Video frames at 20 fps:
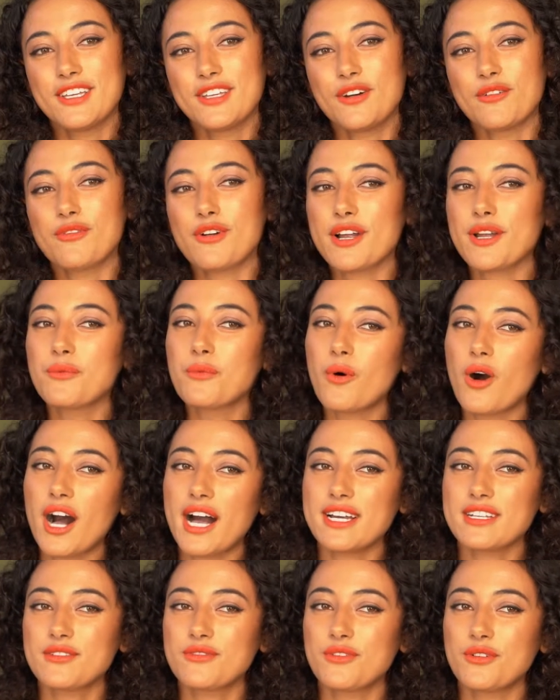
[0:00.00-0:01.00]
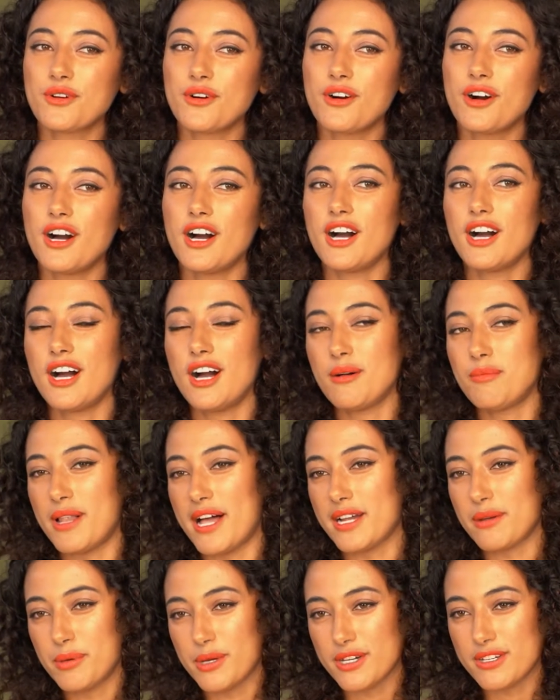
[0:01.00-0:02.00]
you're very white for a
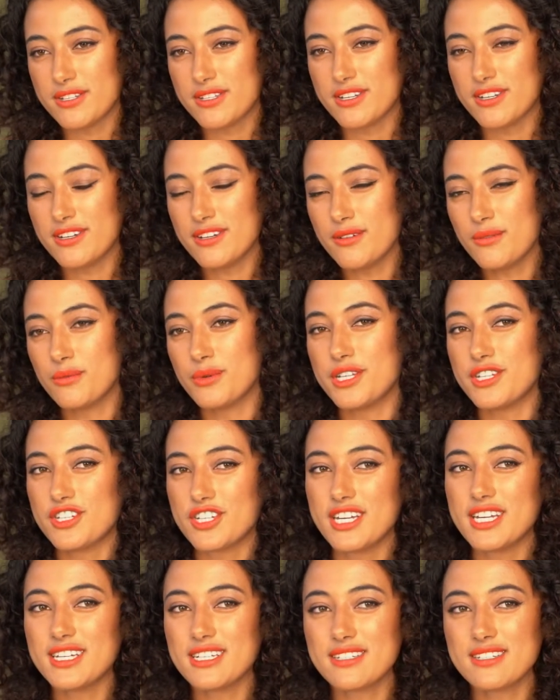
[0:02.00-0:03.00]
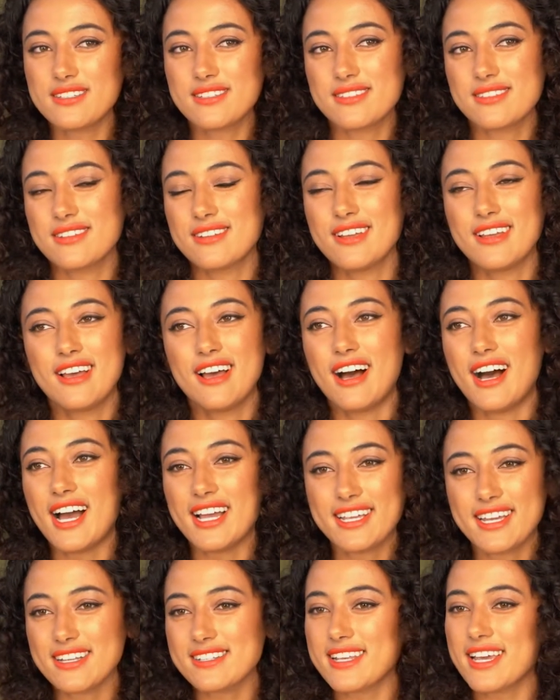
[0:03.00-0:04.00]
black person, which is,
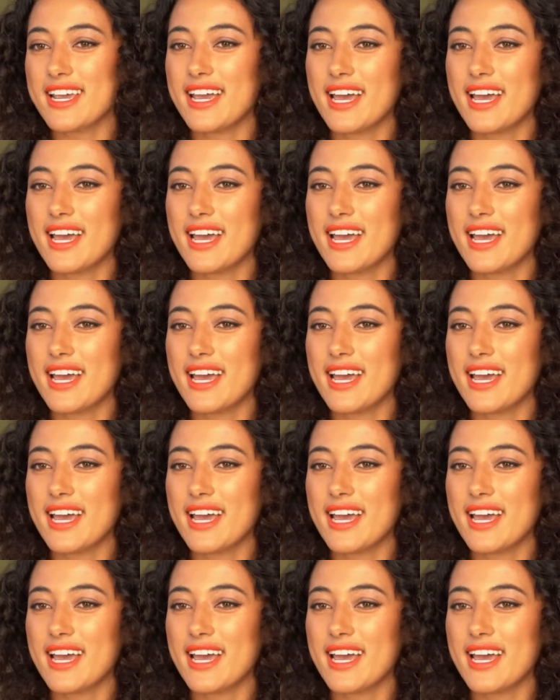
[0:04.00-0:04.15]
I guess I